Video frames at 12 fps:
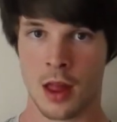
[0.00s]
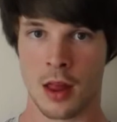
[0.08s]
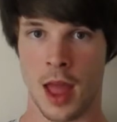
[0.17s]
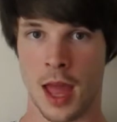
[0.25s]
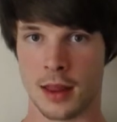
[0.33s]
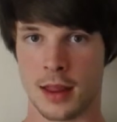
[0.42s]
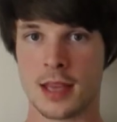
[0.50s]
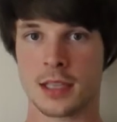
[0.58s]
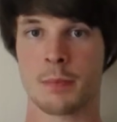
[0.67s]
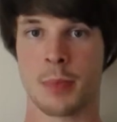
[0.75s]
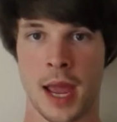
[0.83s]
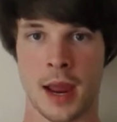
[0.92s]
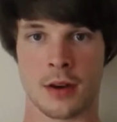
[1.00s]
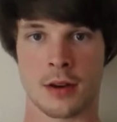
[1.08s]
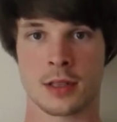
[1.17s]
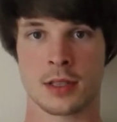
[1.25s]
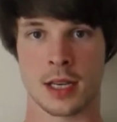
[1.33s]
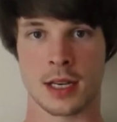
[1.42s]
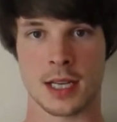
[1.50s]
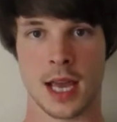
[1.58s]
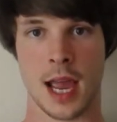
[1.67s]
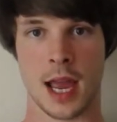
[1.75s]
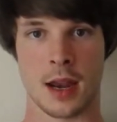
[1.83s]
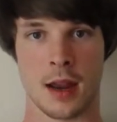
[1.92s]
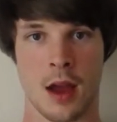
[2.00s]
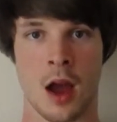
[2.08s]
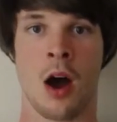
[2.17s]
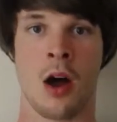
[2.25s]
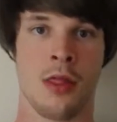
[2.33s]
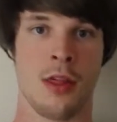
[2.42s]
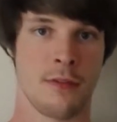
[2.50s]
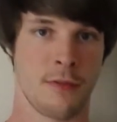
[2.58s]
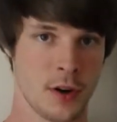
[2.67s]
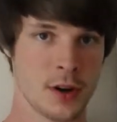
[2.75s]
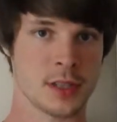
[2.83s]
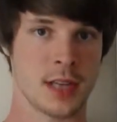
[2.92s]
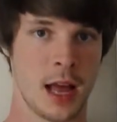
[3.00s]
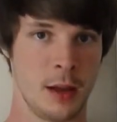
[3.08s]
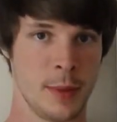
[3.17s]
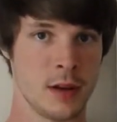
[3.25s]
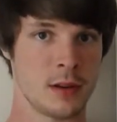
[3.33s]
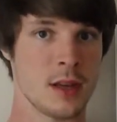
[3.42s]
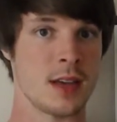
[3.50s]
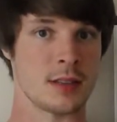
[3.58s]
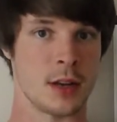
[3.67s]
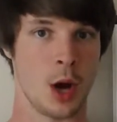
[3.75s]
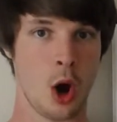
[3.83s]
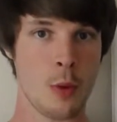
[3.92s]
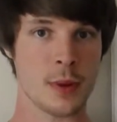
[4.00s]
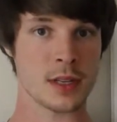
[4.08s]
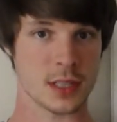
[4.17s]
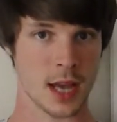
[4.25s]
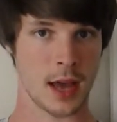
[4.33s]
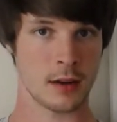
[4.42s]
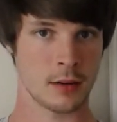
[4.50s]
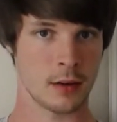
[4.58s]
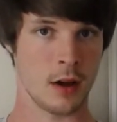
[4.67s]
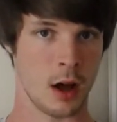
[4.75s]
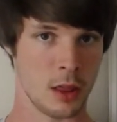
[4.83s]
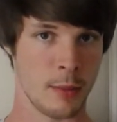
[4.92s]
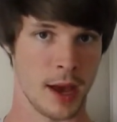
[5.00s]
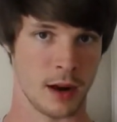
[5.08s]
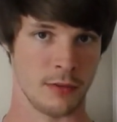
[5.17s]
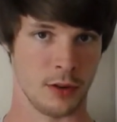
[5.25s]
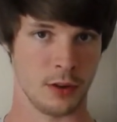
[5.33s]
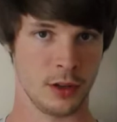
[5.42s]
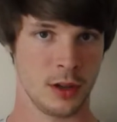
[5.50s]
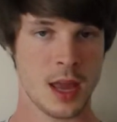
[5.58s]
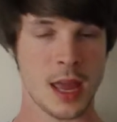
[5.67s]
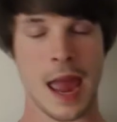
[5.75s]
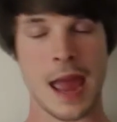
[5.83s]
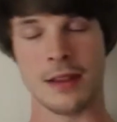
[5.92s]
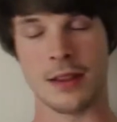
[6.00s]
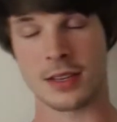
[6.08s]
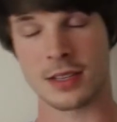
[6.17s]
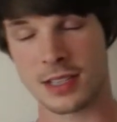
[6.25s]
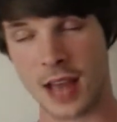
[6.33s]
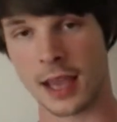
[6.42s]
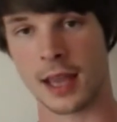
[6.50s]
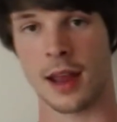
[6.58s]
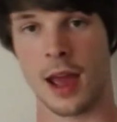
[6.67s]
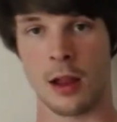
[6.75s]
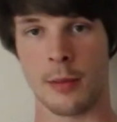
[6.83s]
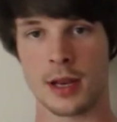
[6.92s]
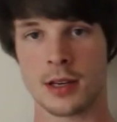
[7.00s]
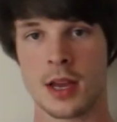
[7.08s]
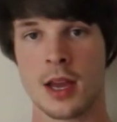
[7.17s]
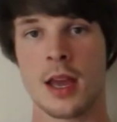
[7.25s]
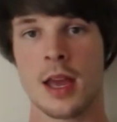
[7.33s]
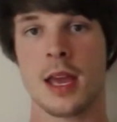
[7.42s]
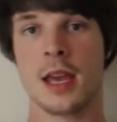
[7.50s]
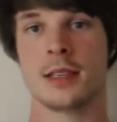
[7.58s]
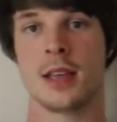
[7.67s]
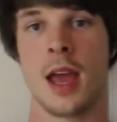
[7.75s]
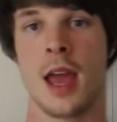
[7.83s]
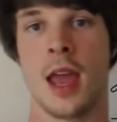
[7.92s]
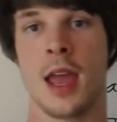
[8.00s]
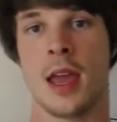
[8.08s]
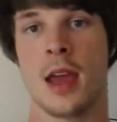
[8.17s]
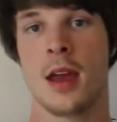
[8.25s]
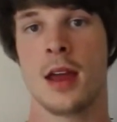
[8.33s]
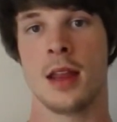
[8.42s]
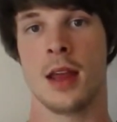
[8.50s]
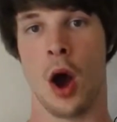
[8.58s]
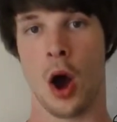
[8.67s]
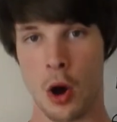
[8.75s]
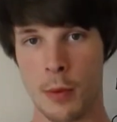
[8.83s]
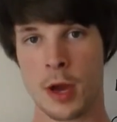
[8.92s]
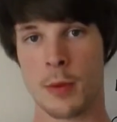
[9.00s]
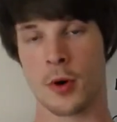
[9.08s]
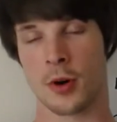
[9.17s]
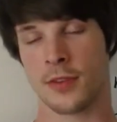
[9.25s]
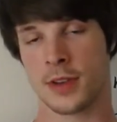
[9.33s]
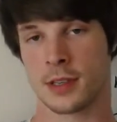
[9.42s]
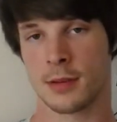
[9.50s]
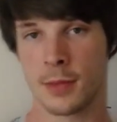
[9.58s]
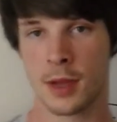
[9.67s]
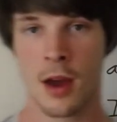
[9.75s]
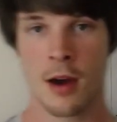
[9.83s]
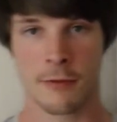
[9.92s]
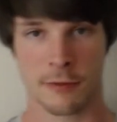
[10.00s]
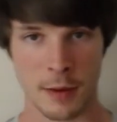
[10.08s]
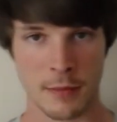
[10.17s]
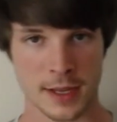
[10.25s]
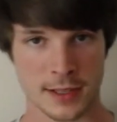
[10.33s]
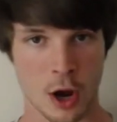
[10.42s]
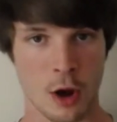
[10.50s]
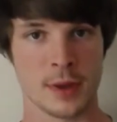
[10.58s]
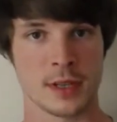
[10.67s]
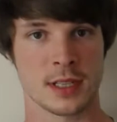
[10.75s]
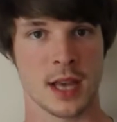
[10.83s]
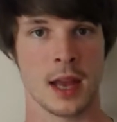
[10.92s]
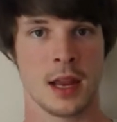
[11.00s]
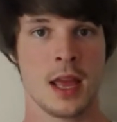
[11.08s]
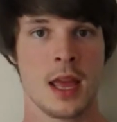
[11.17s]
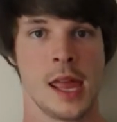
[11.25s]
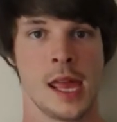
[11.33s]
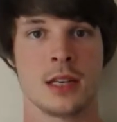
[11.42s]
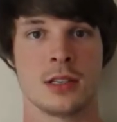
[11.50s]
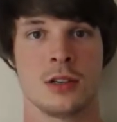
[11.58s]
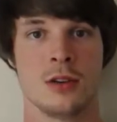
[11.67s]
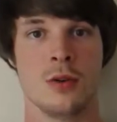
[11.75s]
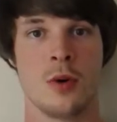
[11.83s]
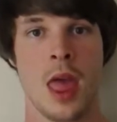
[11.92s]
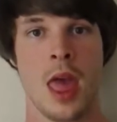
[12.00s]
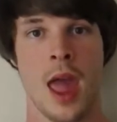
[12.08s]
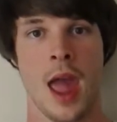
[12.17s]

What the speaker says: and these pairs contain, the first element is an open set on the manifold, and the second element is a homeomorphism from this open set into